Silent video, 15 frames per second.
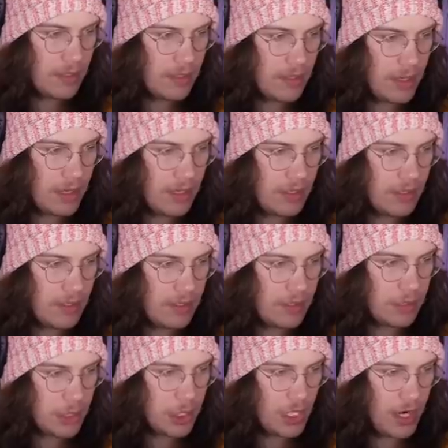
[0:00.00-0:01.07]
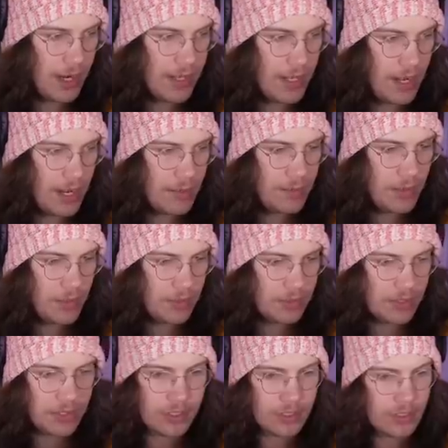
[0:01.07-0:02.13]
All right, shiny iron
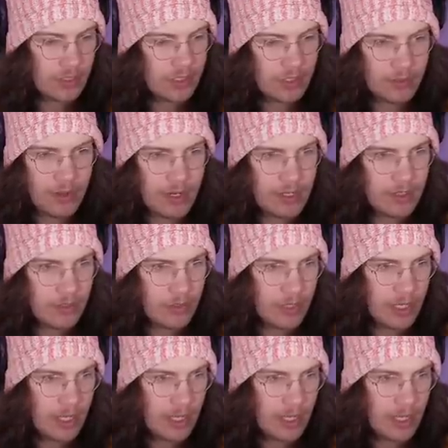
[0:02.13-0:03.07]
boots. That's the way to do it